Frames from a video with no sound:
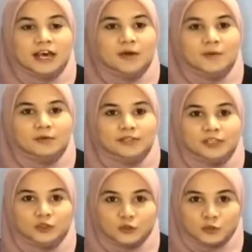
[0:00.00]

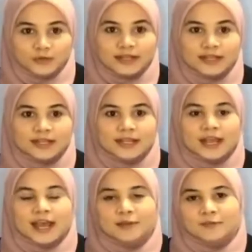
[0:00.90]
amounting 2 million
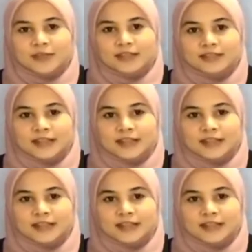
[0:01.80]
and paying